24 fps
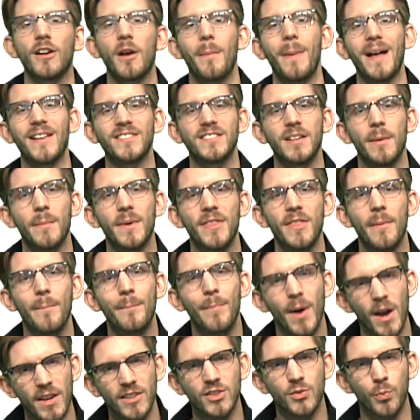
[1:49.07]
about some of the
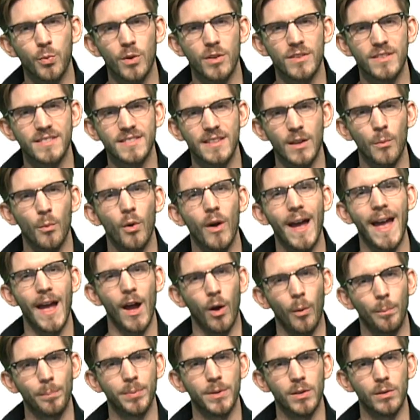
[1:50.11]
buzzwords that will
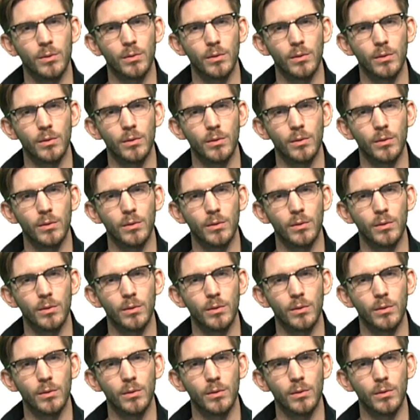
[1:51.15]
help you.